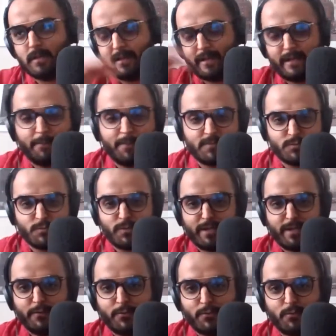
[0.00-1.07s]
an episode
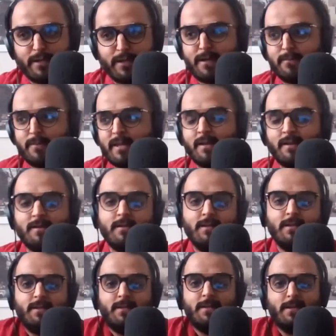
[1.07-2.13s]
intro and I'm like
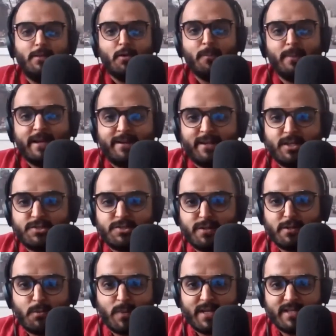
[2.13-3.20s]
you know met Rachel
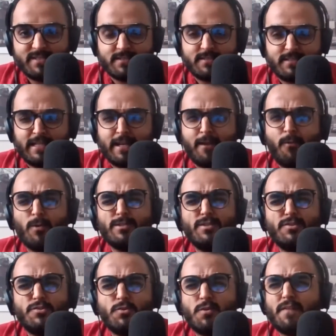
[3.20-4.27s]
in 2016 I
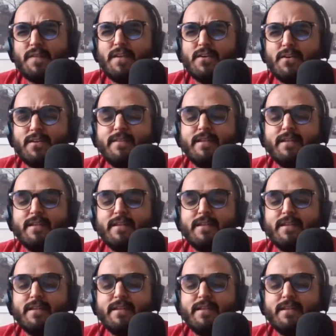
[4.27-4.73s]
wasn't sure of the year